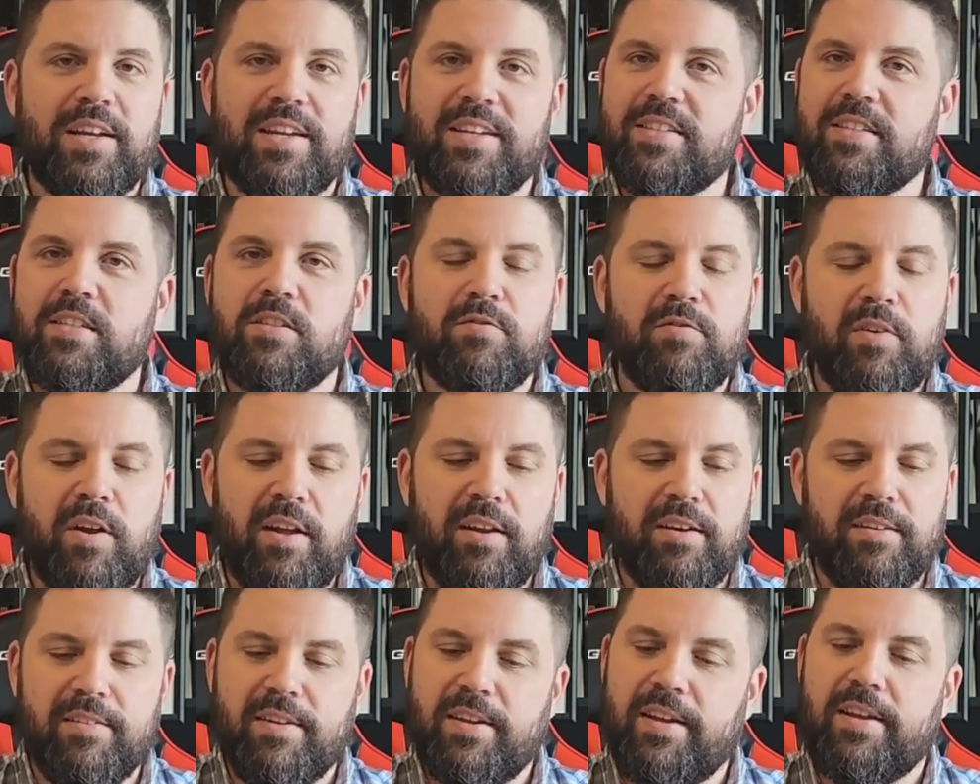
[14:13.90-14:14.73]
it's fun,
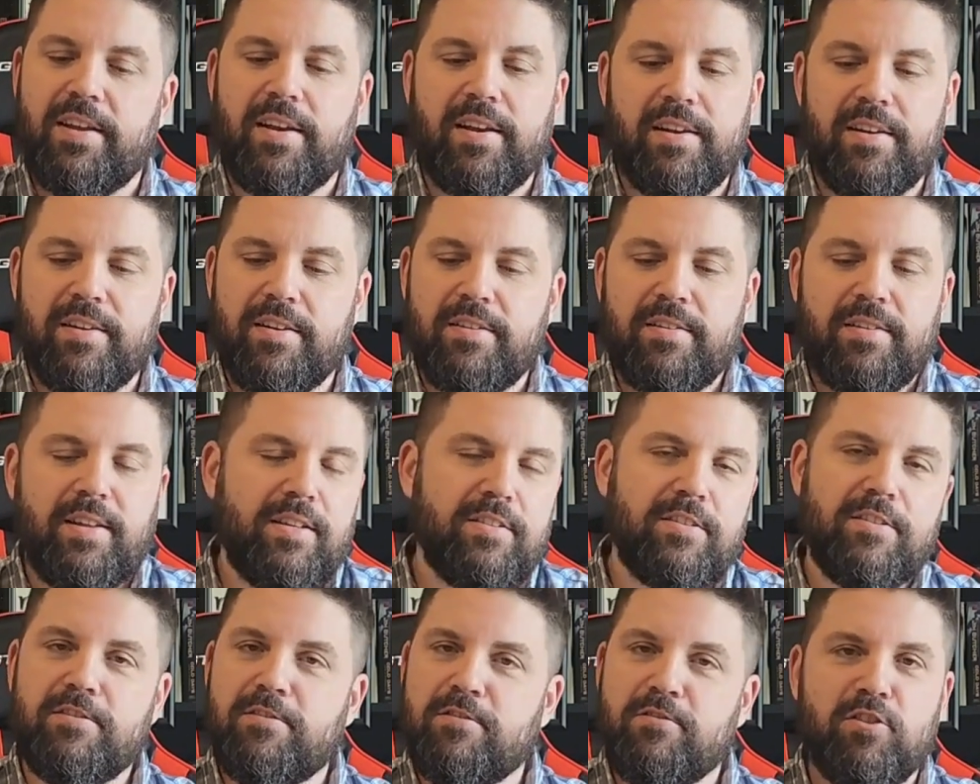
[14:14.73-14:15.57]
and
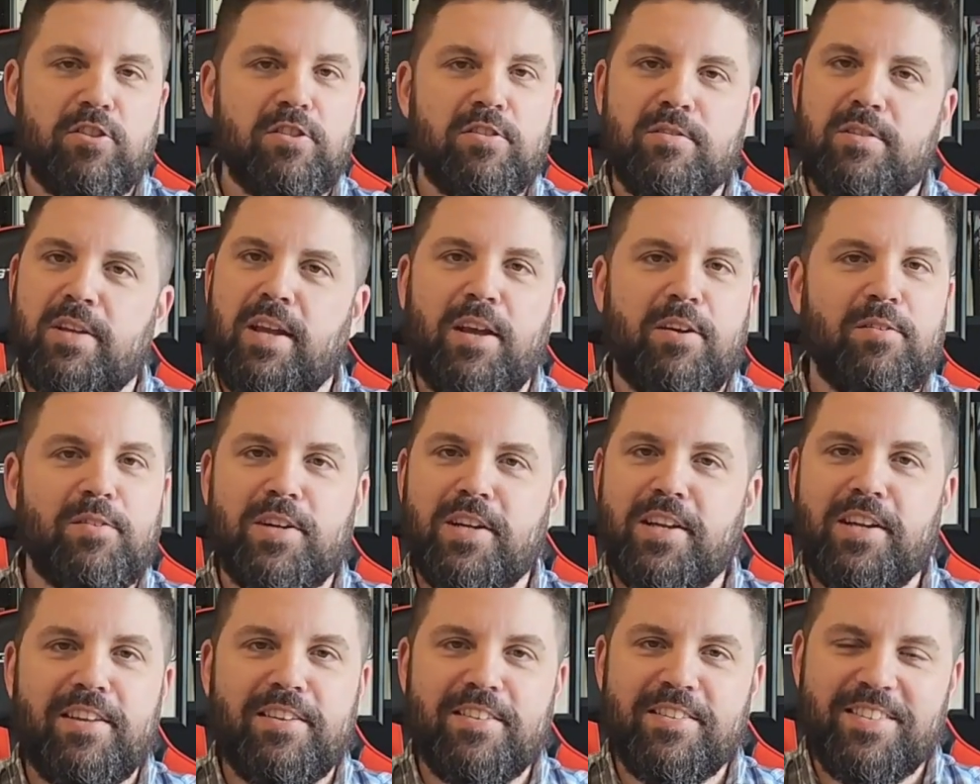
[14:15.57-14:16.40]
that's just how it
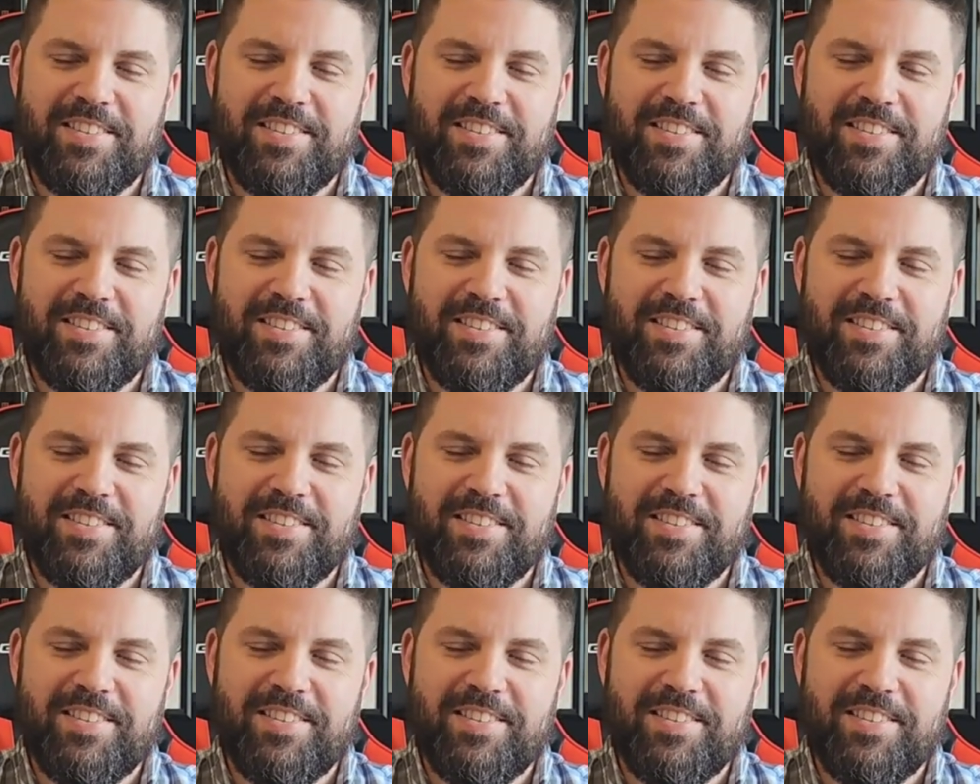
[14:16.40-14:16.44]
is.